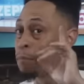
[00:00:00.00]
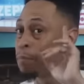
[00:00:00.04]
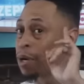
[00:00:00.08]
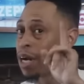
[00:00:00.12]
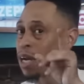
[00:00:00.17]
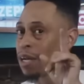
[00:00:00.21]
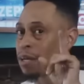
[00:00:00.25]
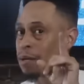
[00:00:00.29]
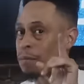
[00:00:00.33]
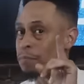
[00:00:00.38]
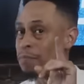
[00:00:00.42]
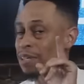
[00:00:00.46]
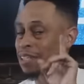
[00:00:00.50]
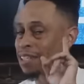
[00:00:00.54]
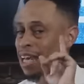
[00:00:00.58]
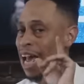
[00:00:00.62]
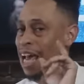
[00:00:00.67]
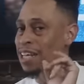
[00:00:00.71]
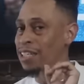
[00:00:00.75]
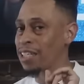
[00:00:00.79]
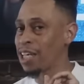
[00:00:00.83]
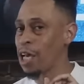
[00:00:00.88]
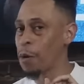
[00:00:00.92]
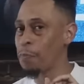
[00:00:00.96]
But
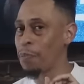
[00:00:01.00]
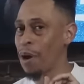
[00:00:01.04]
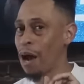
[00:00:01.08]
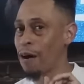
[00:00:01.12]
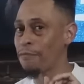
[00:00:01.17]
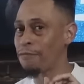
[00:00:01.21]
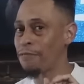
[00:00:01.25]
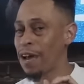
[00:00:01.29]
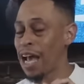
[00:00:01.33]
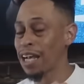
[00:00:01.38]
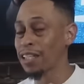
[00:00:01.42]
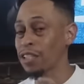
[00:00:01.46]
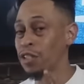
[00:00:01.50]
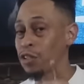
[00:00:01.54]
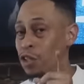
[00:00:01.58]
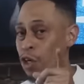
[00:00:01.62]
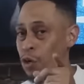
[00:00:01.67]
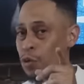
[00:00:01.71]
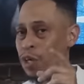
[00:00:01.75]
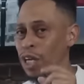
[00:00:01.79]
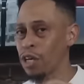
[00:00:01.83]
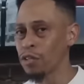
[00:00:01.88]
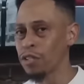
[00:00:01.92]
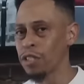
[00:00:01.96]
besides the hip hop facts, you
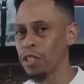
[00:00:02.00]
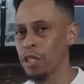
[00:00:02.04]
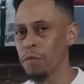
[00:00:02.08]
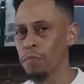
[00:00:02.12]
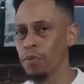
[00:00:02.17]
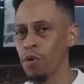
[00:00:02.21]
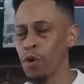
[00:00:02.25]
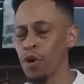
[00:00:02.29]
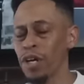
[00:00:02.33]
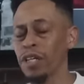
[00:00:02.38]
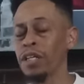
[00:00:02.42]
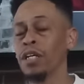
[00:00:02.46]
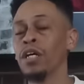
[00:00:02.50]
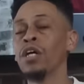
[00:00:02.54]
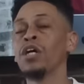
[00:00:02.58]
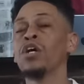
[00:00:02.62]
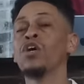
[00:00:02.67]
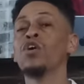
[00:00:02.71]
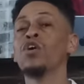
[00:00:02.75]
know what else is important?